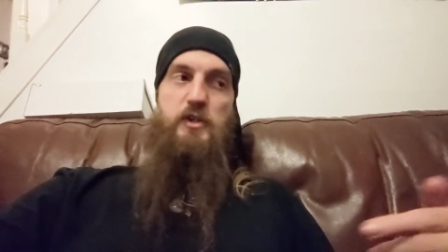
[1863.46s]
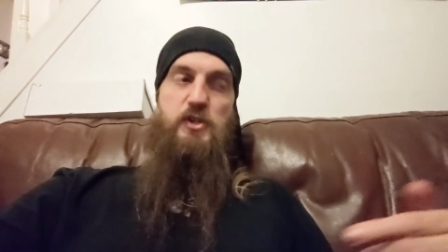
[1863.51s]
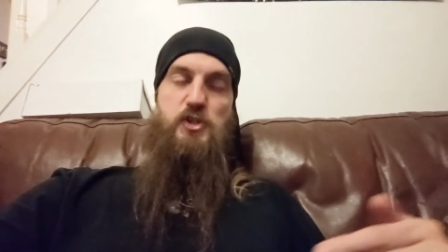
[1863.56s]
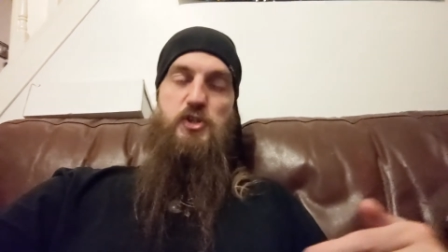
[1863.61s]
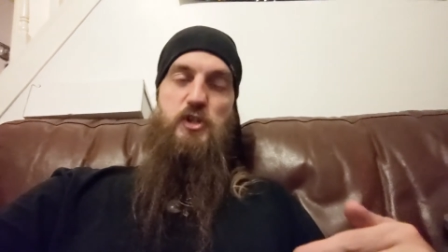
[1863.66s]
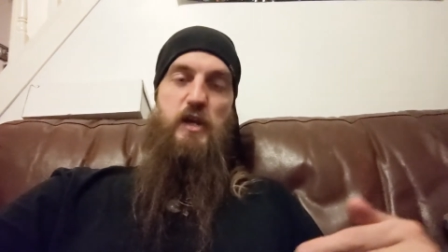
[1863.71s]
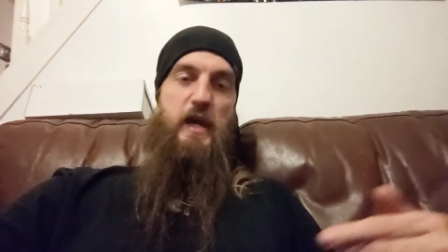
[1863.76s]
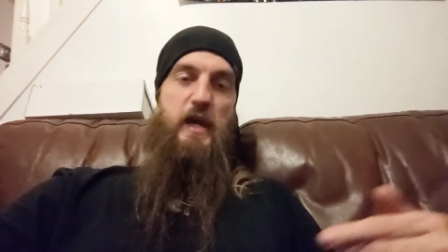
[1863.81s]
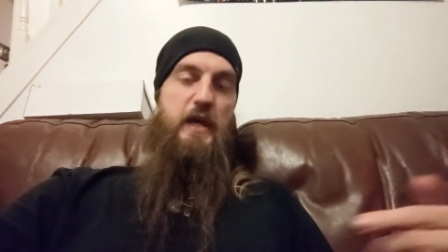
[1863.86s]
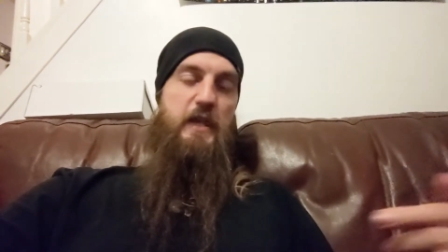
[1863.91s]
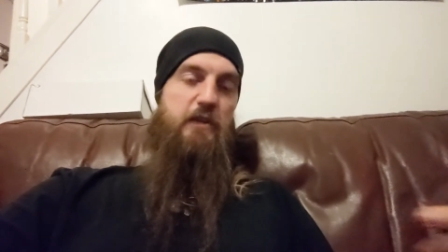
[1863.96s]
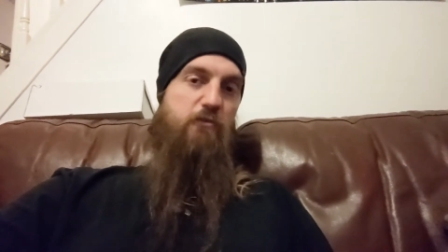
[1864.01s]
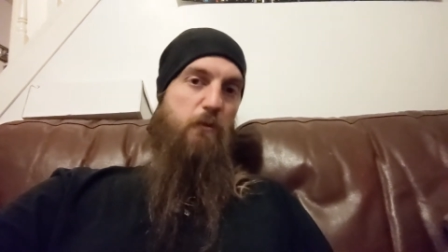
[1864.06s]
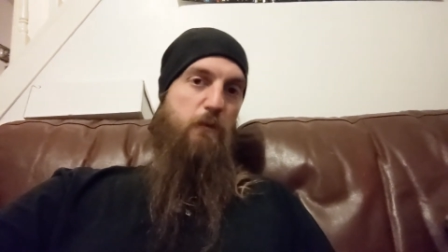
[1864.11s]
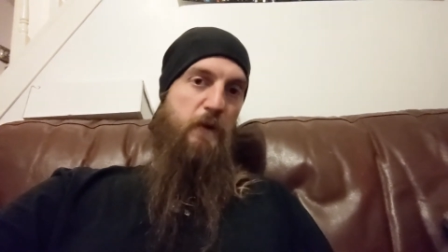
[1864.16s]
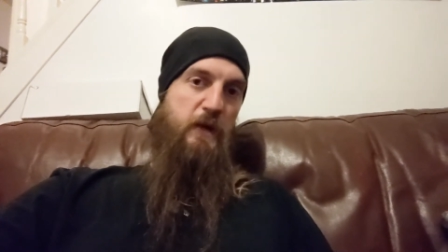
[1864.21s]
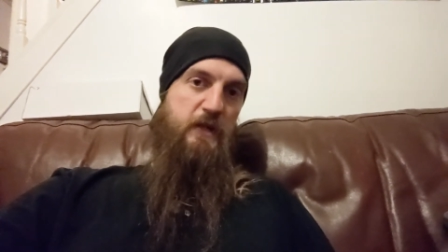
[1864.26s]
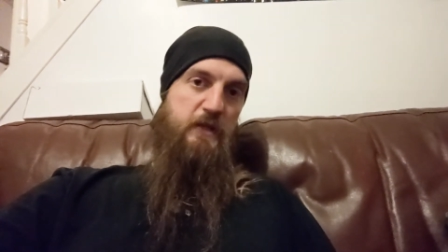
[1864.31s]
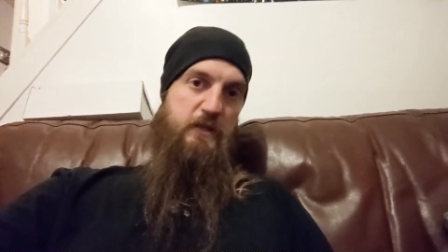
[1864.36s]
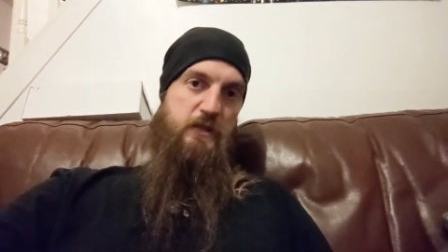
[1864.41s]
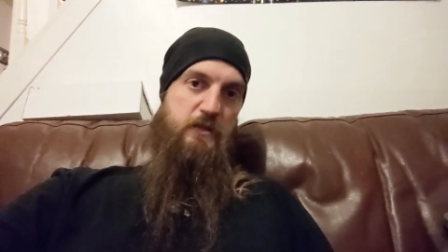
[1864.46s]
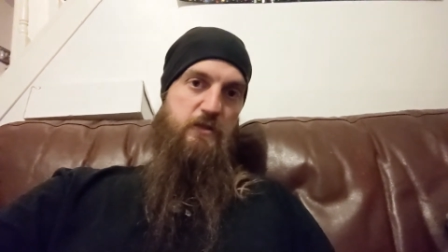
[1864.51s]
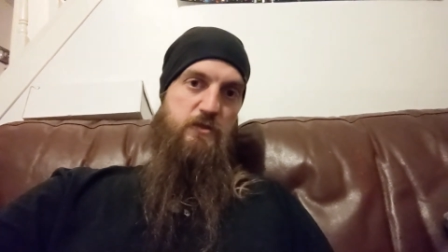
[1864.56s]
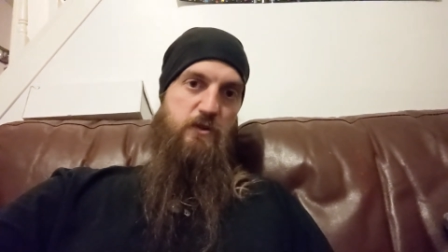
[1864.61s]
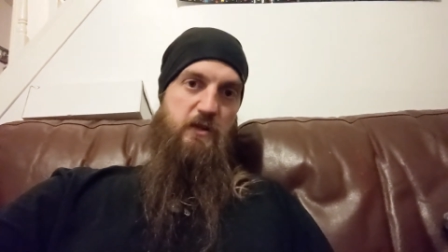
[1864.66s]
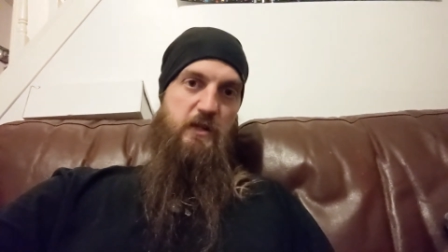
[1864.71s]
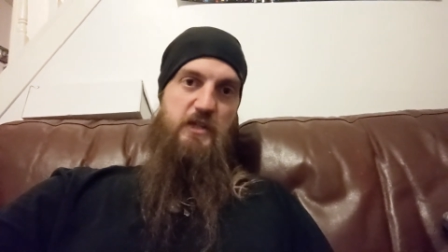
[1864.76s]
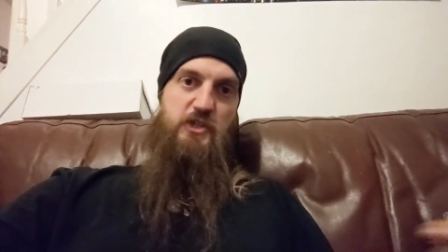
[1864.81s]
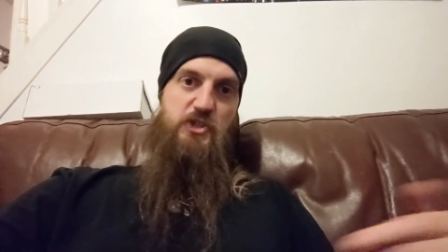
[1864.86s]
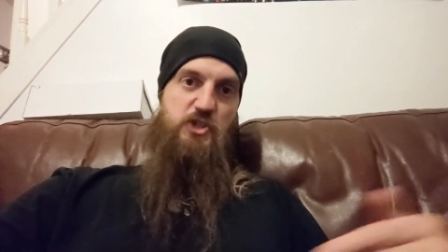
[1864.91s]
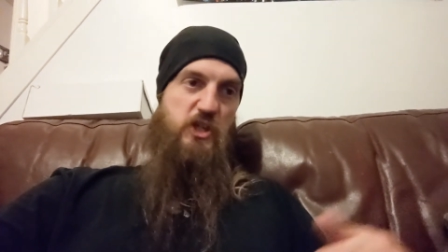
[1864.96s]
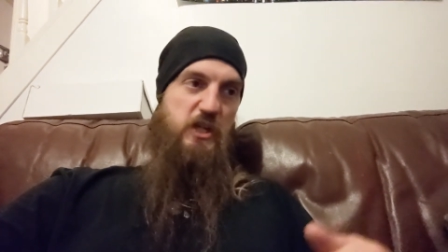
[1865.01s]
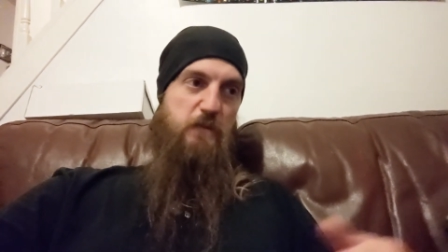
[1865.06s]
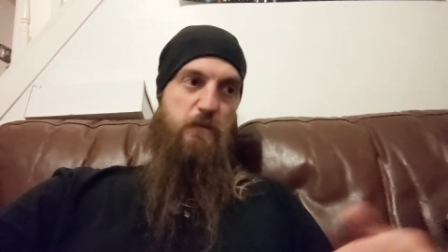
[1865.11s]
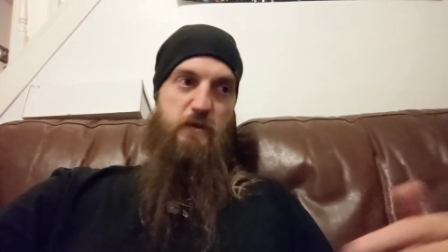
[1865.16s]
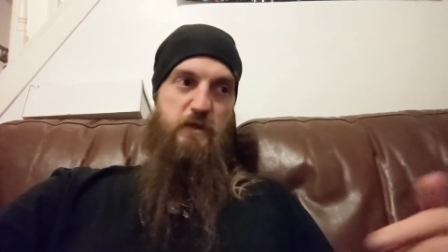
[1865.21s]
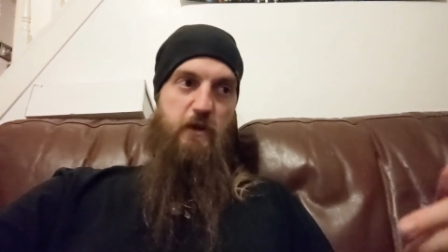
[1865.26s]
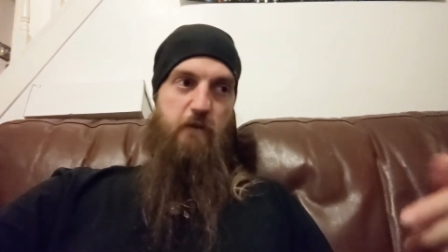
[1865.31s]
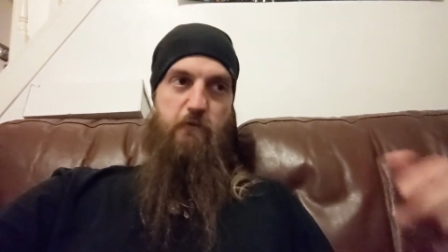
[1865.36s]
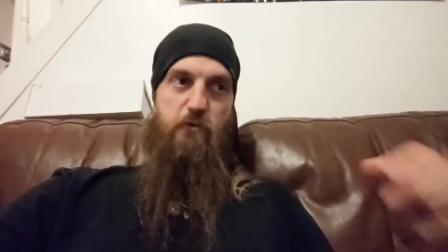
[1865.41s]
and share their opinions on it. It's
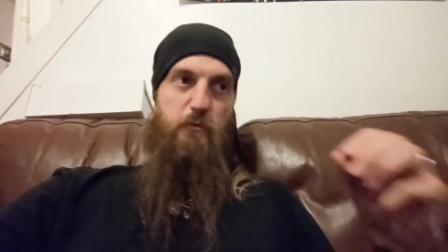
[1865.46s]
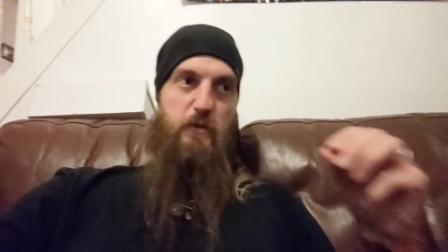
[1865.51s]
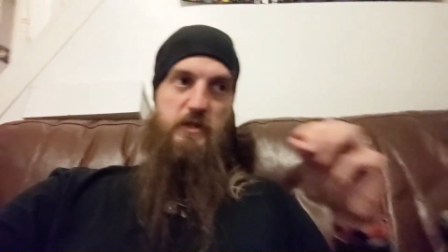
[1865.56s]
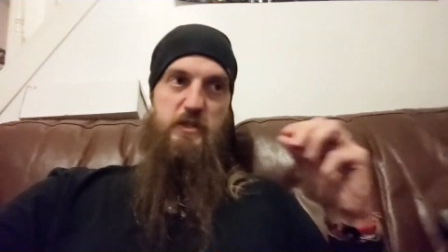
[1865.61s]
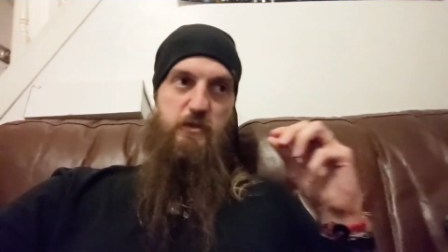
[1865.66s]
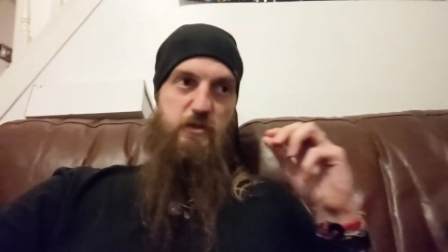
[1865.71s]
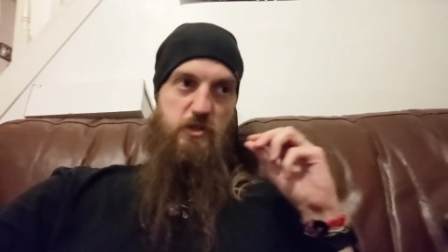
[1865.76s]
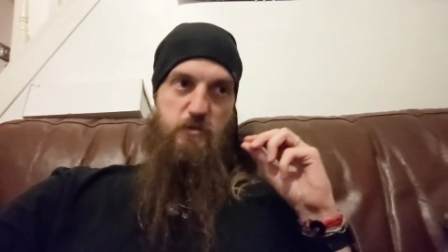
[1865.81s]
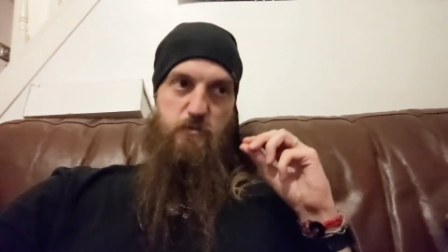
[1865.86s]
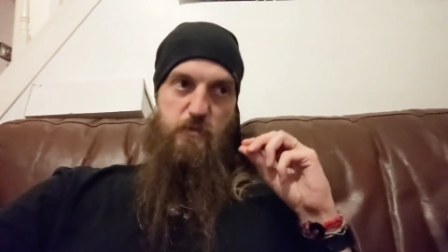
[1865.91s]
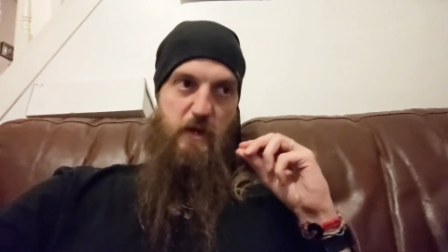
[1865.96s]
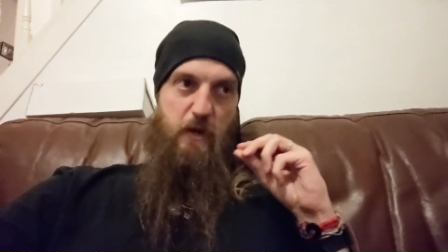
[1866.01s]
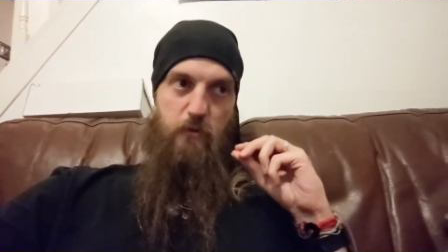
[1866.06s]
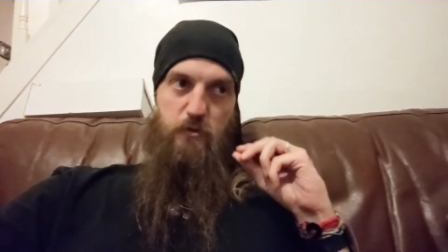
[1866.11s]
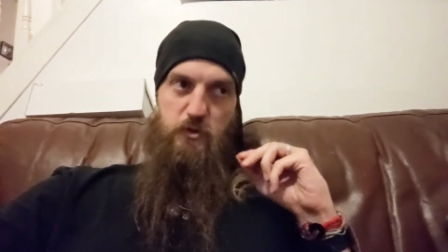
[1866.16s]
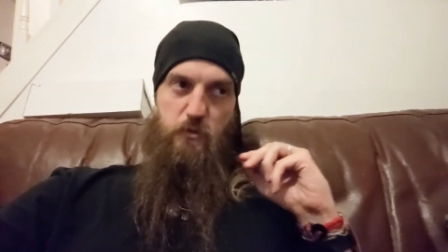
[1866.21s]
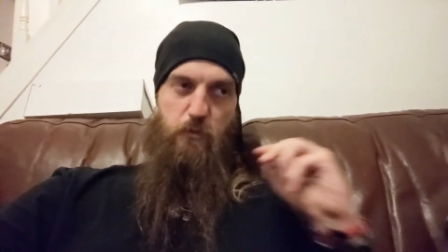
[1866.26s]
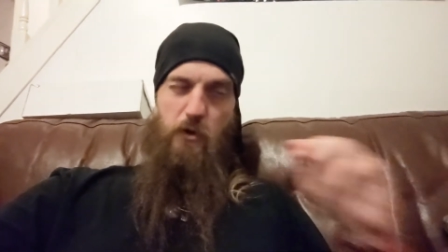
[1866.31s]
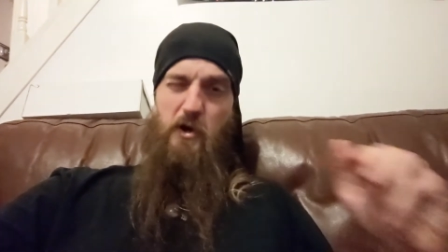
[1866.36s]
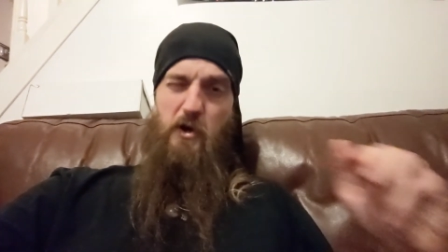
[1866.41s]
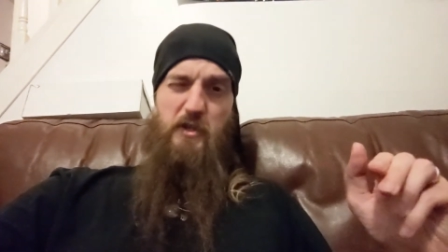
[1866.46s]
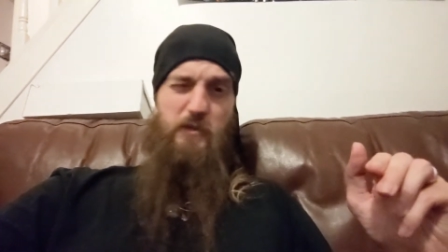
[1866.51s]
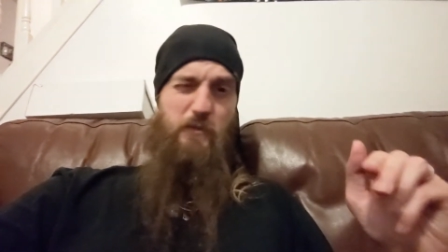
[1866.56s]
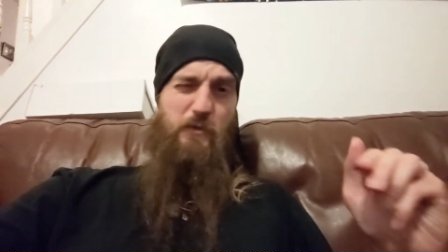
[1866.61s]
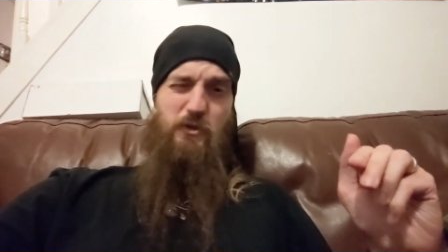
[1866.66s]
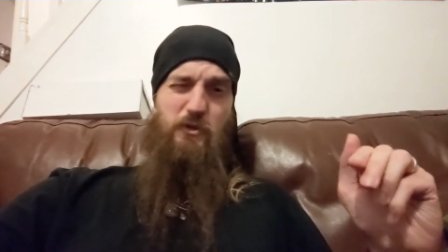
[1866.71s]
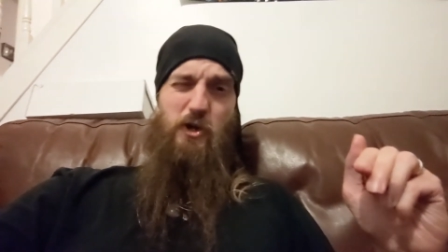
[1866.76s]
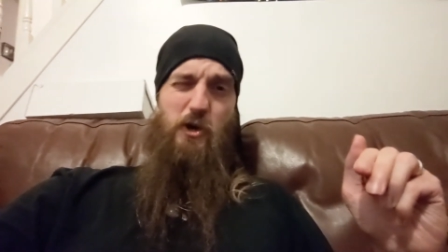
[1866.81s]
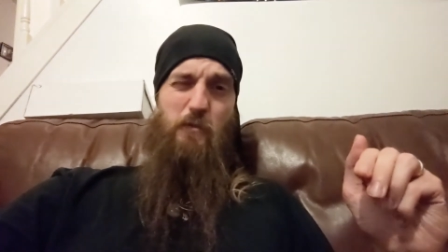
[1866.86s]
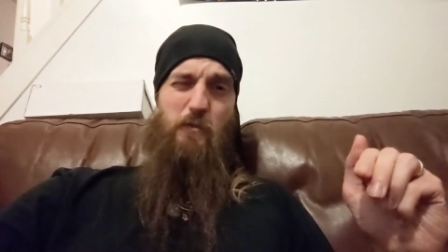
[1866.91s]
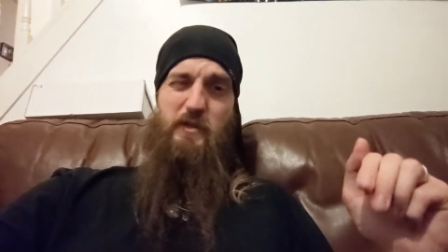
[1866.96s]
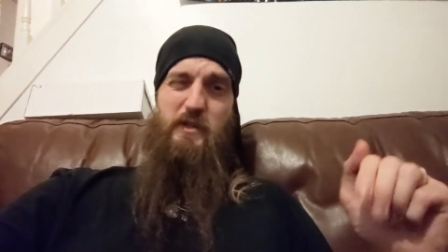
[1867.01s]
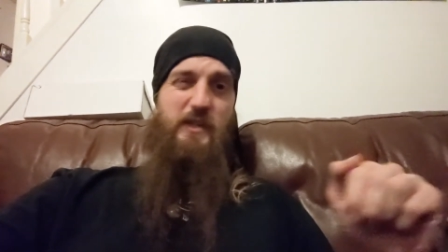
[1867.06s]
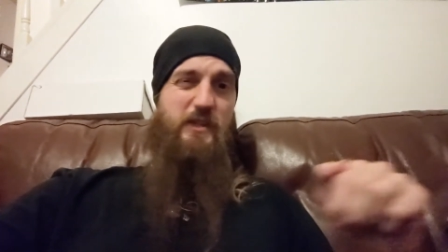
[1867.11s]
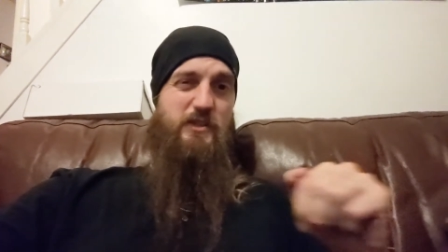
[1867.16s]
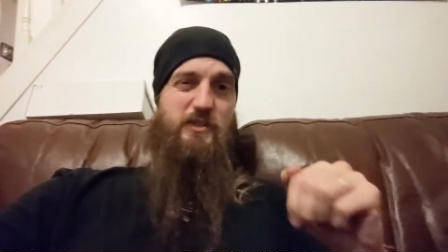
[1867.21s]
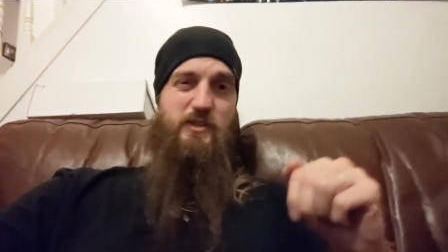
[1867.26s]
cheap enough for me to just be able to buy them a copy